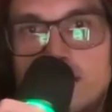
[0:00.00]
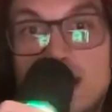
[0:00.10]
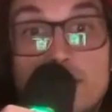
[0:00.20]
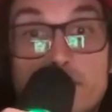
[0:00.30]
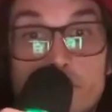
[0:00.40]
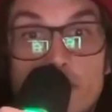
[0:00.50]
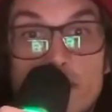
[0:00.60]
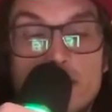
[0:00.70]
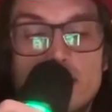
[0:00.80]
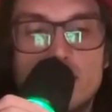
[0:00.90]
that
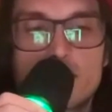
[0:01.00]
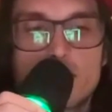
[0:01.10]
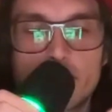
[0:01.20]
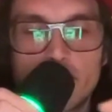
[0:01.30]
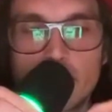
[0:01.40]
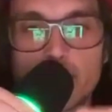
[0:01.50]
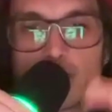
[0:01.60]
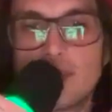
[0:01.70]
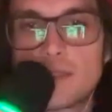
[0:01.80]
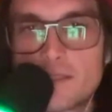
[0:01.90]
phrase and something about
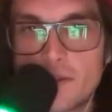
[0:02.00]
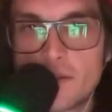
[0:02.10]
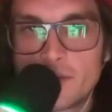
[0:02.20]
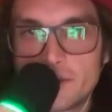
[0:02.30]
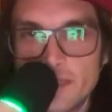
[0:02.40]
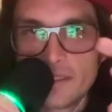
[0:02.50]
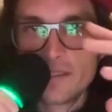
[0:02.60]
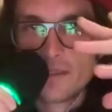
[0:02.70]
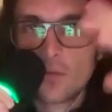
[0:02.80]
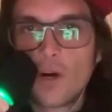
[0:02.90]
that song that
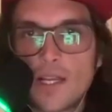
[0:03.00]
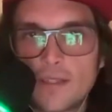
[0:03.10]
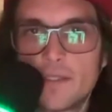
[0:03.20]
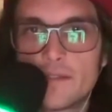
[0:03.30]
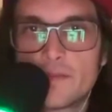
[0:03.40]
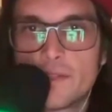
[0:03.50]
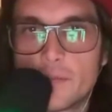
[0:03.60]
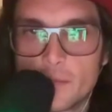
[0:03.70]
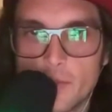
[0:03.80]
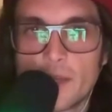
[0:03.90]
is a wide enough
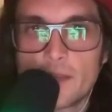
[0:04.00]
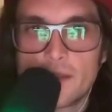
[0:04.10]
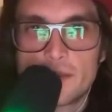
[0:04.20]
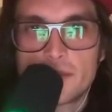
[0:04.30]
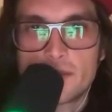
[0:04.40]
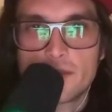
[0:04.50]
umbrella